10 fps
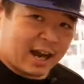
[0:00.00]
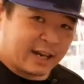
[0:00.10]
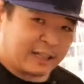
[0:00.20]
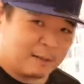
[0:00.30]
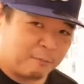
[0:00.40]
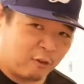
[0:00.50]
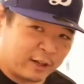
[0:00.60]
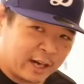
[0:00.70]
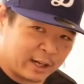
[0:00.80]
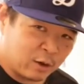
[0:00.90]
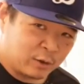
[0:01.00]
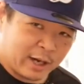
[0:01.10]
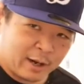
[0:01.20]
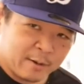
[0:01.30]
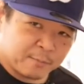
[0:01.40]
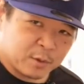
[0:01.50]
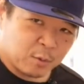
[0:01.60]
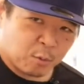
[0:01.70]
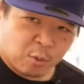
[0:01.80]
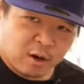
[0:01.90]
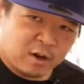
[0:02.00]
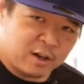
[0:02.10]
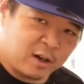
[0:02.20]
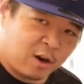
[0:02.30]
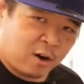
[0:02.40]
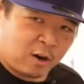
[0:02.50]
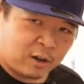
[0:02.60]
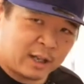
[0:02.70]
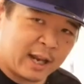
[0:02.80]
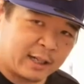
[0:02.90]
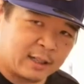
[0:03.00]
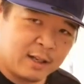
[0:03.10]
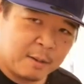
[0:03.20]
I keep forgetting, okay, where are like